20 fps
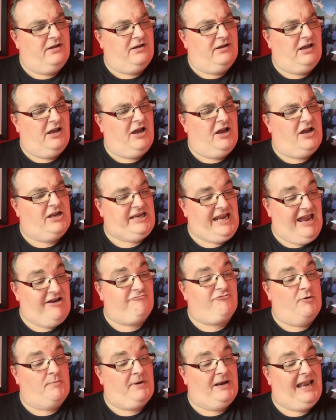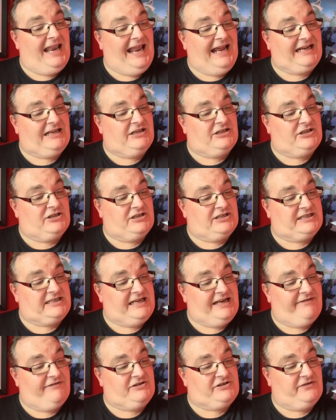Robert Langdon
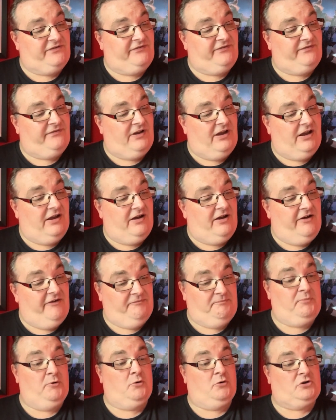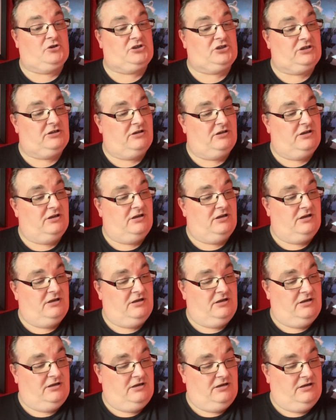series of books
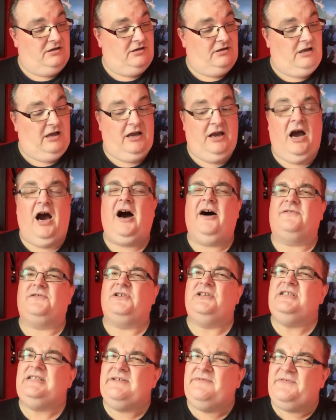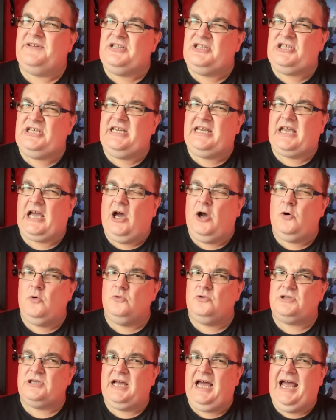after Da Vinci
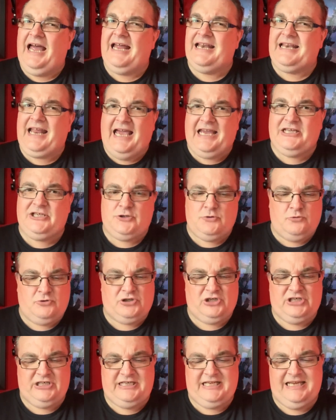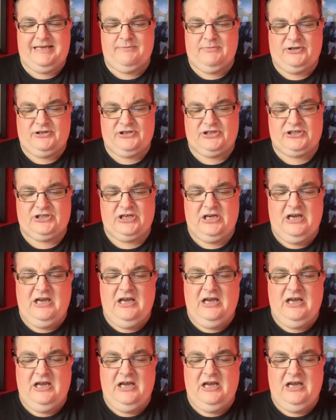Code and Angels and Demons.